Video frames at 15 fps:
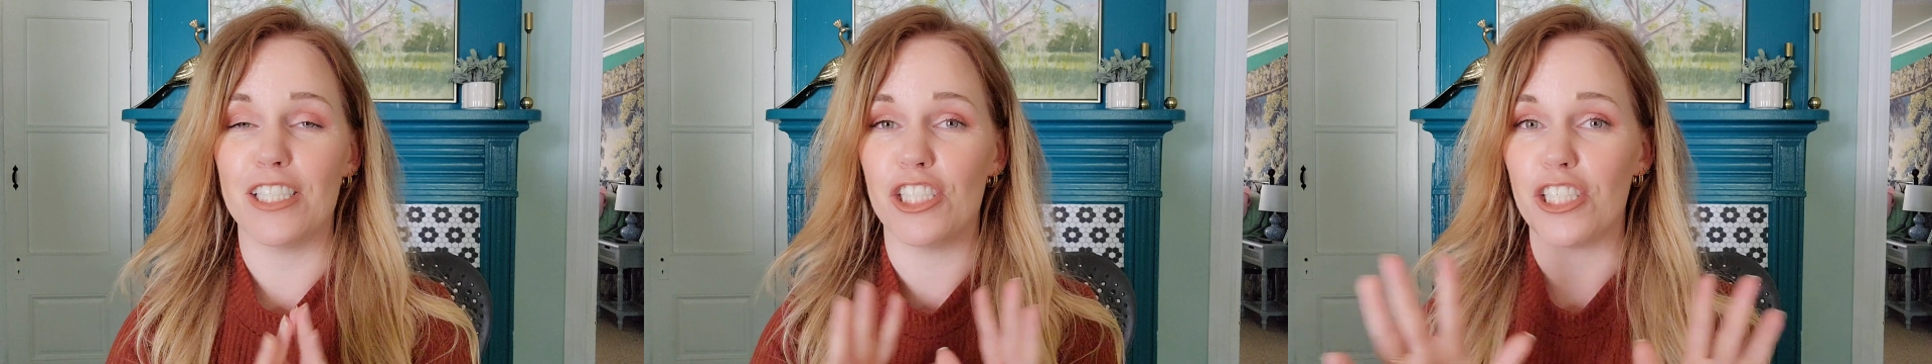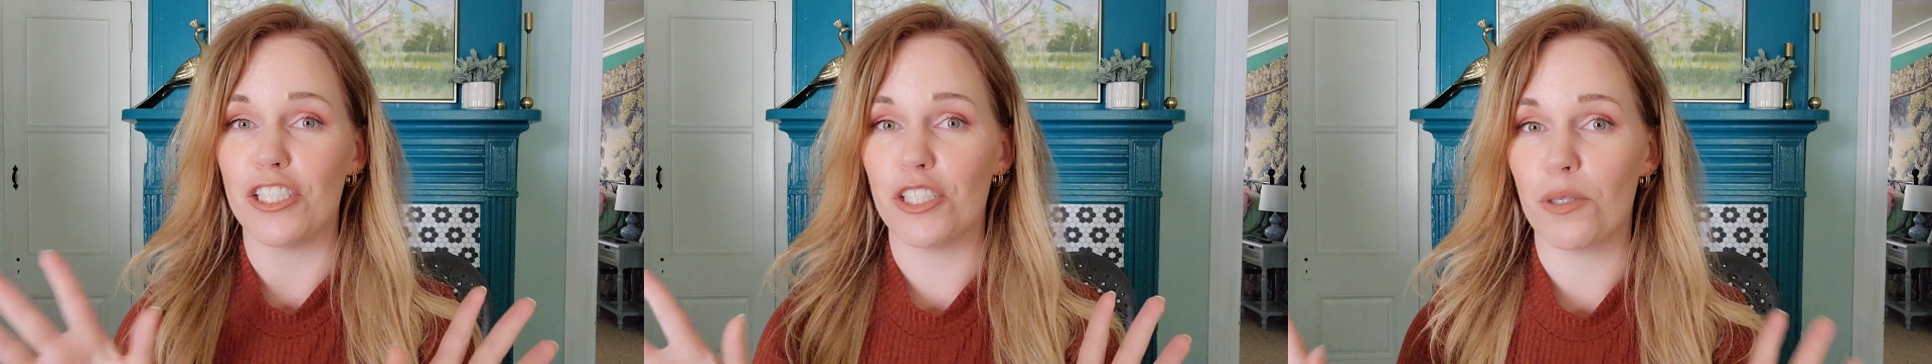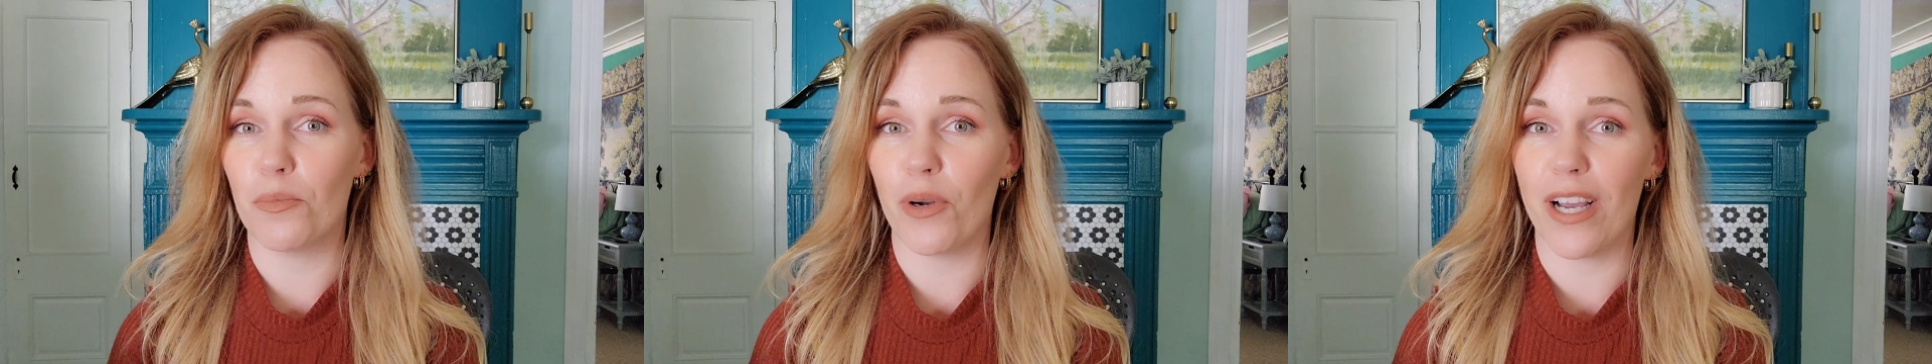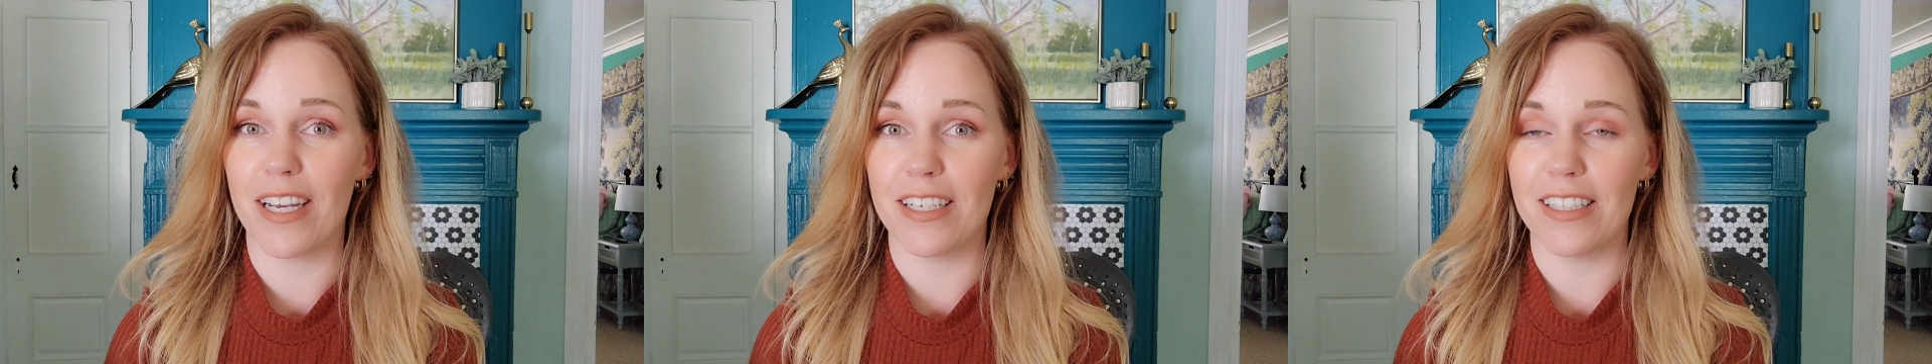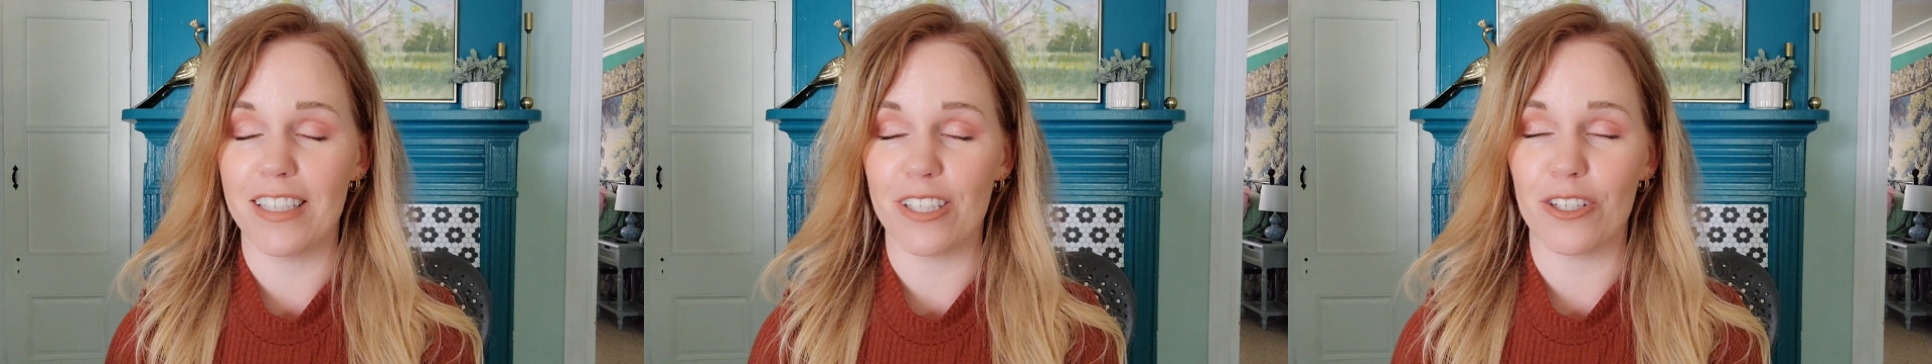
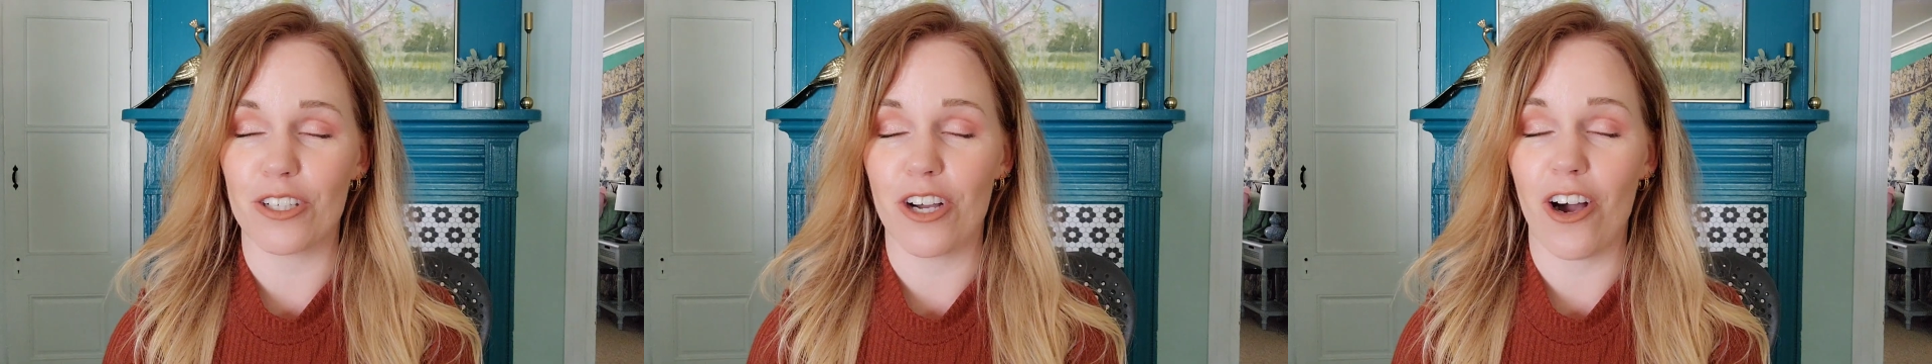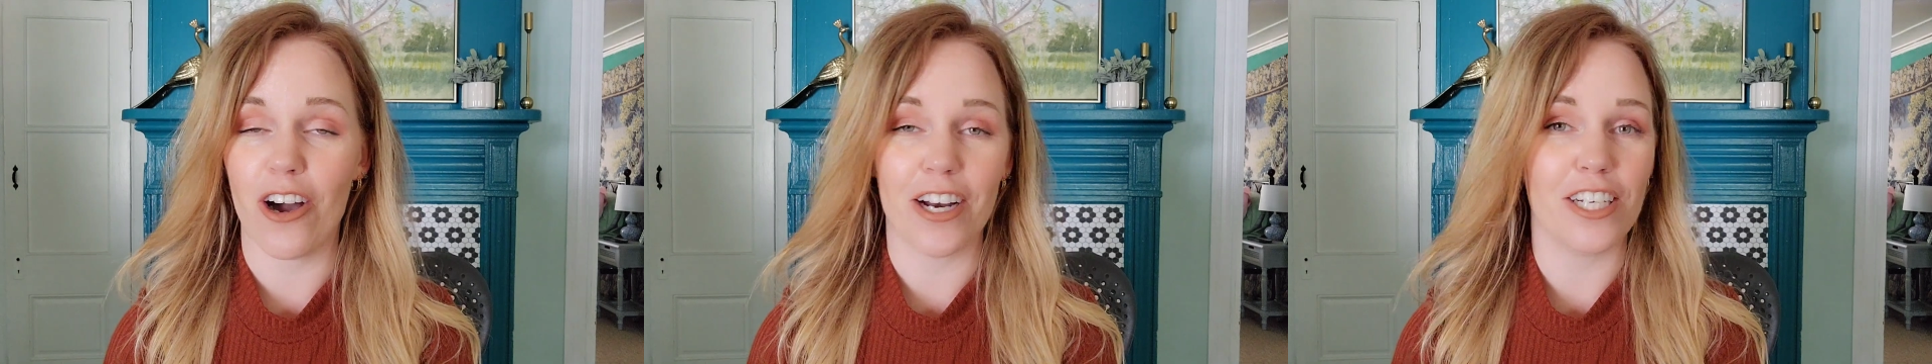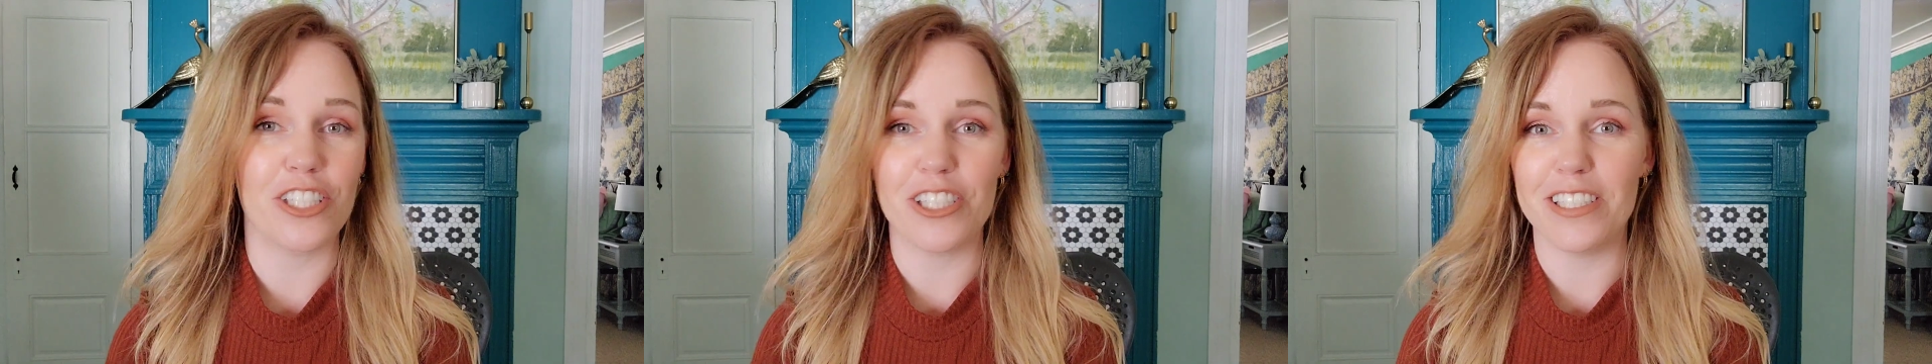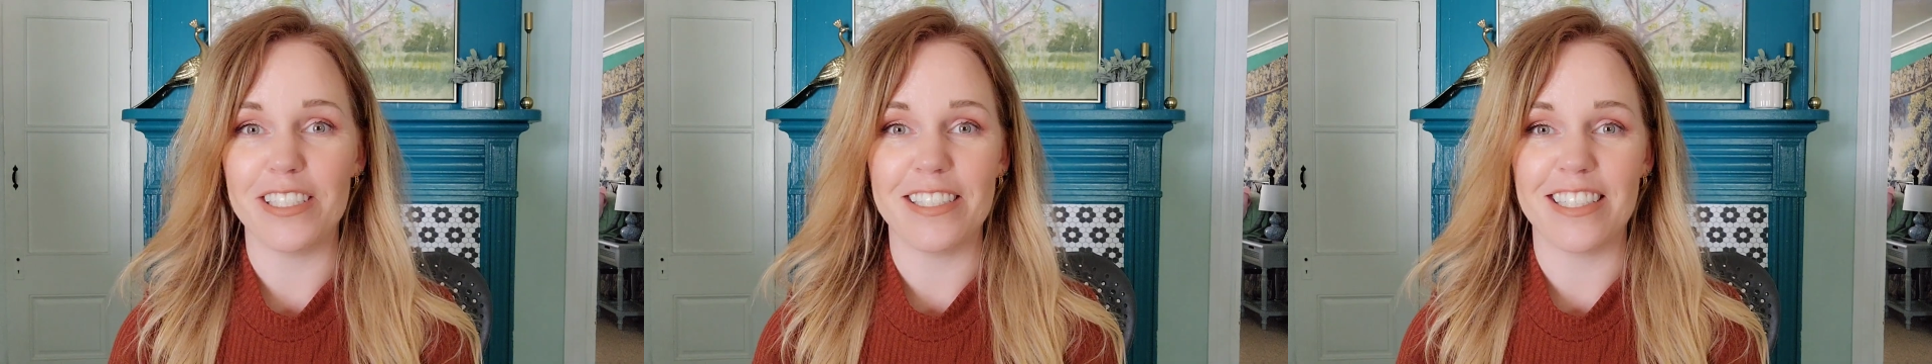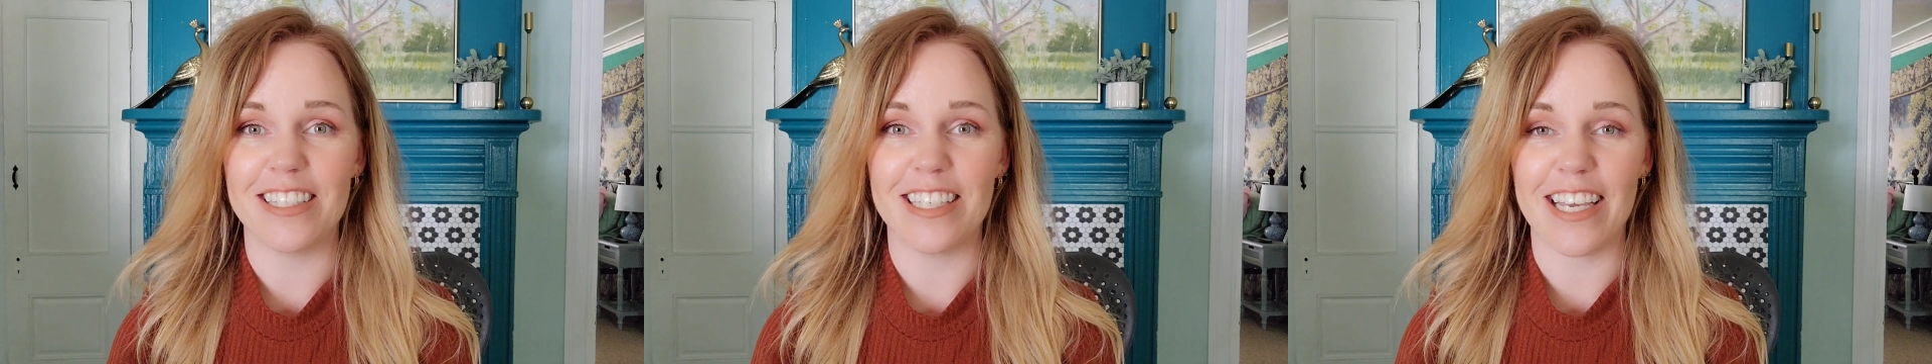gingerbread little cottages
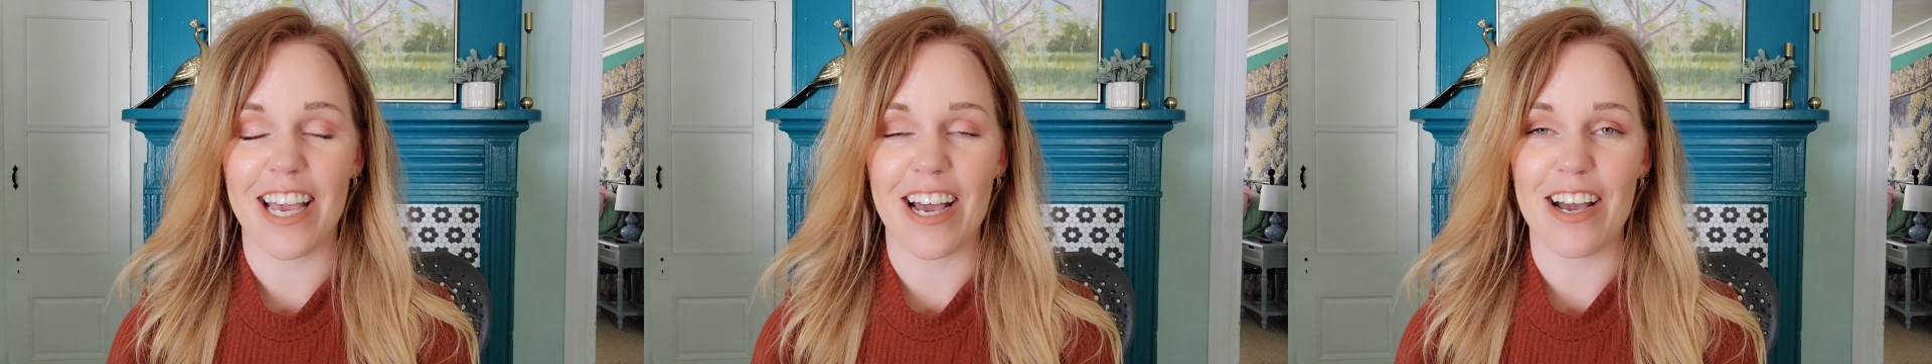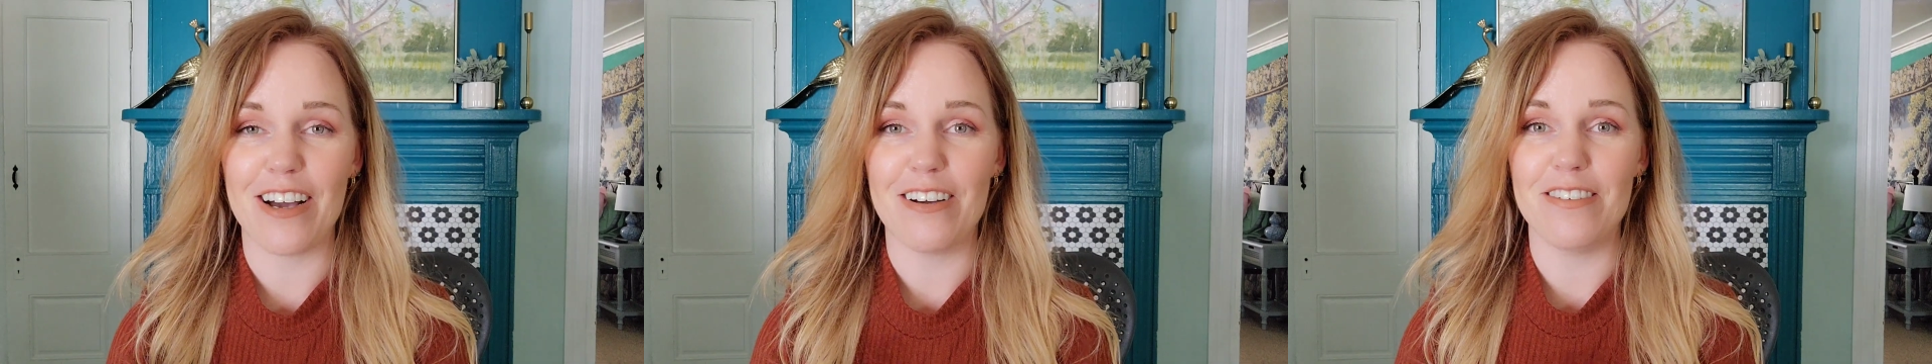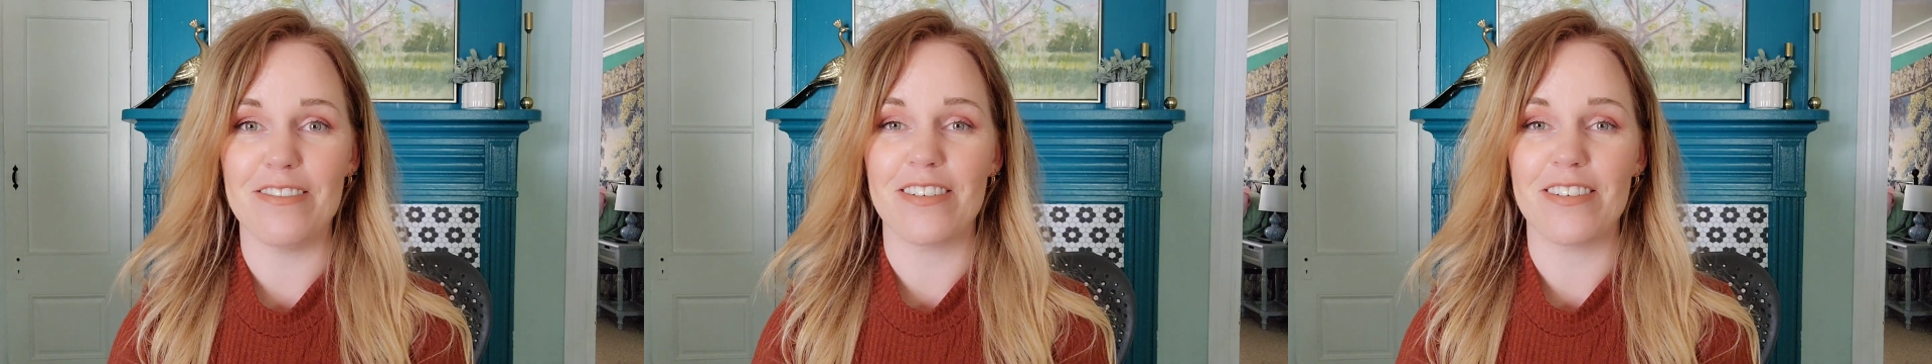that they have.